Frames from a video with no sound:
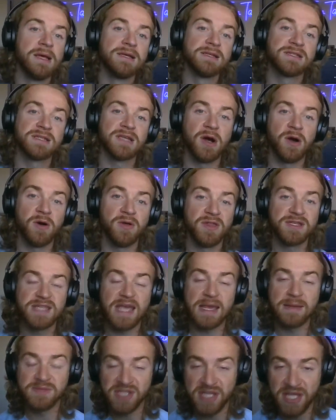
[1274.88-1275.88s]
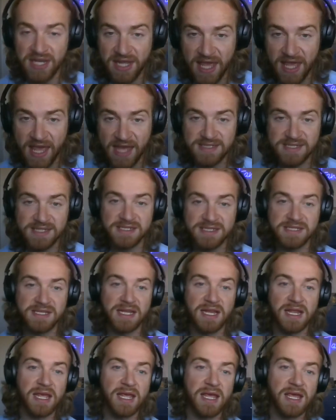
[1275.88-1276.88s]
So this game's in Kansas
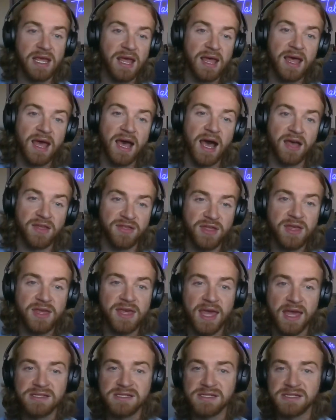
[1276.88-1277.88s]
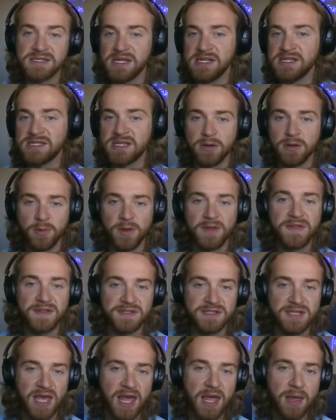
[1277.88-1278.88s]
City. I think Kansas City's going to win
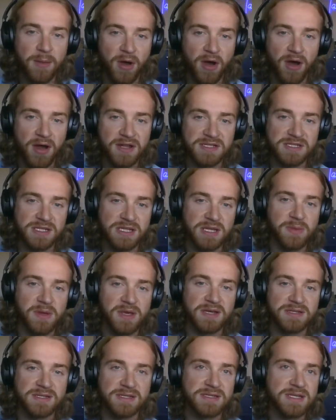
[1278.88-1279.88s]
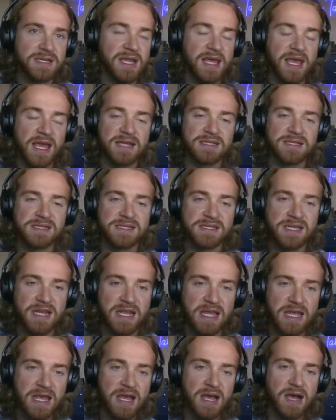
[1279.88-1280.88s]
this game, honestly, because it's in Kansas
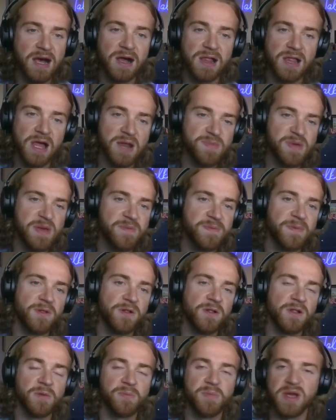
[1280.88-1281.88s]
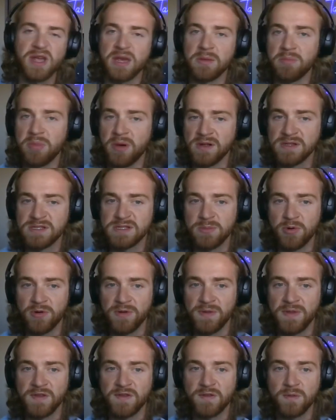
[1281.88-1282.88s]
City. A lot of people are picking Baltimore
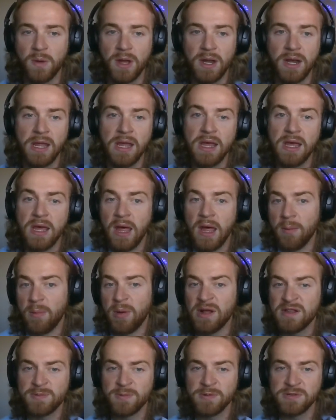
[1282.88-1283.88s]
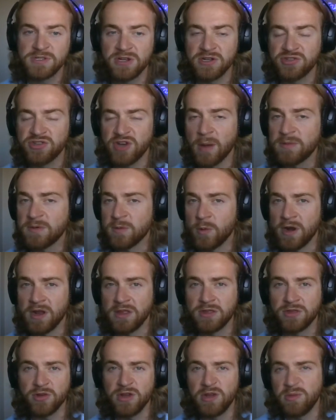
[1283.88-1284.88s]
in this one. Baltimore's going to drop to
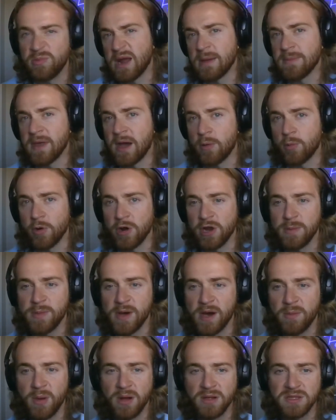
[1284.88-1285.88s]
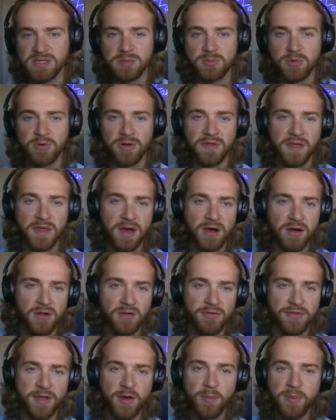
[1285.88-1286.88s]
1-3, but I'm not worried about Baltimore.
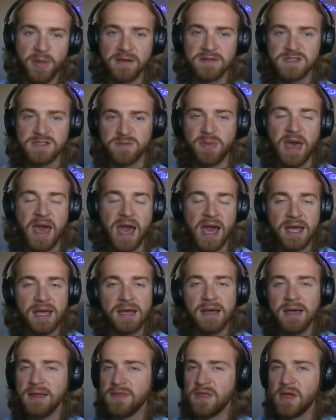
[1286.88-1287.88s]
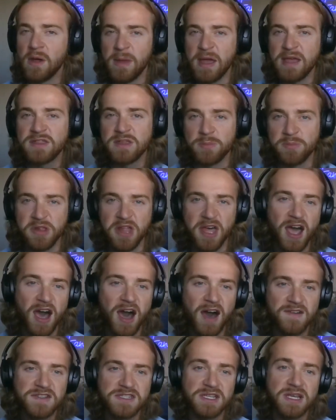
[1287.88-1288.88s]
They'll bounce back. They'll make the
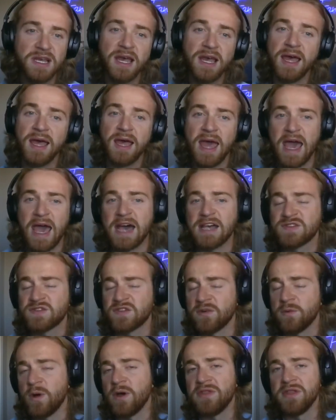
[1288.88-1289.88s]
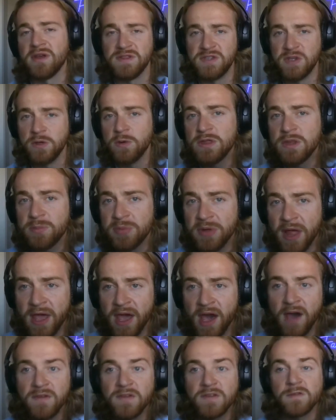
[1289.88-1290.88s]
playoffs. As for what they'll do in the
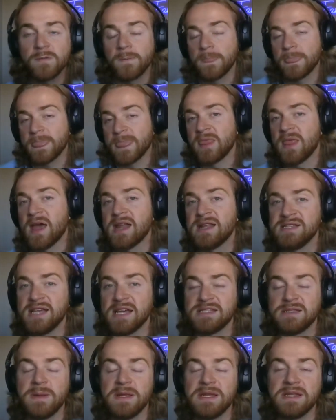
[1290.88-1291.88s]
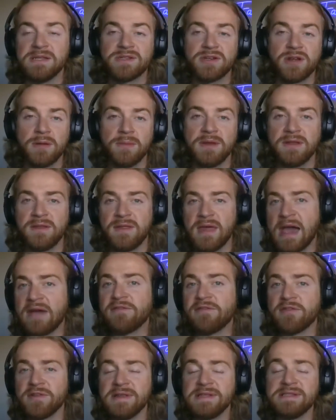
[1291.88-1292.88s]
playoffs, that is yet to be determined. They
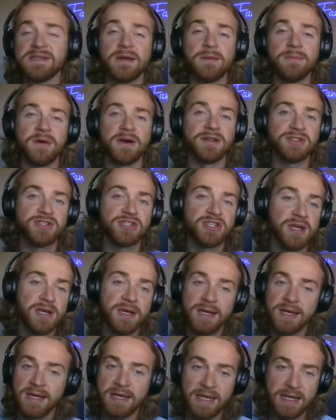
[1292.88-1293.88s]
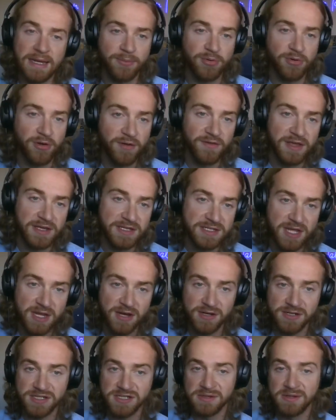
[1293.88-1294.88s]
haven't really done much in previous
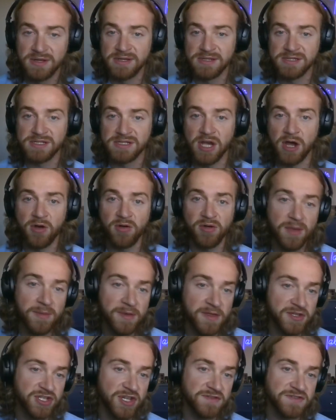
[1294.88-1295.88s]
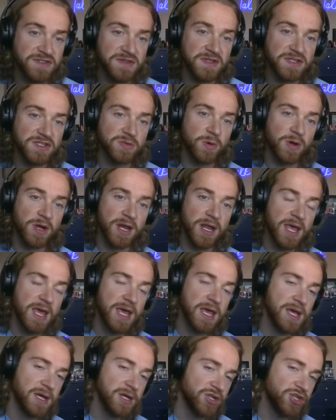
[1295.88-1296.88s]
years. So give me the Chiefs in this one.
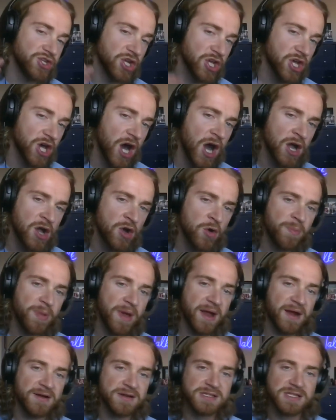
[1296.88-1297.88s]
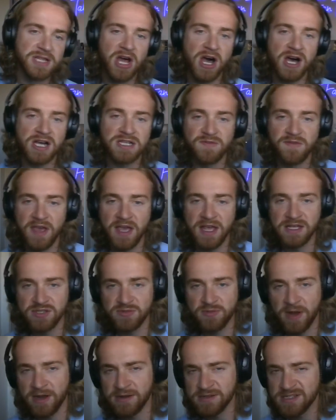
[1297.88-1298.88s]
Chicago Bears, Las Vegas
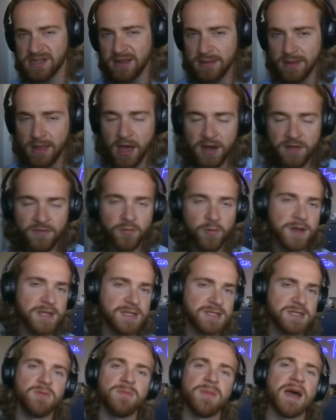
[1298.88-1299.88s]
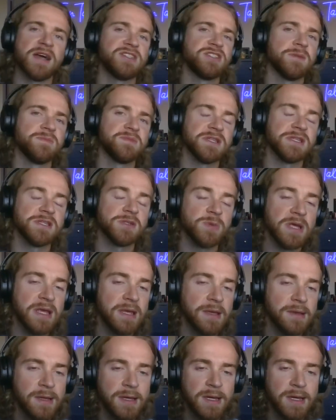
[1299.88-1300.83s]
Raiders. A lot of 1-2 matchups this week.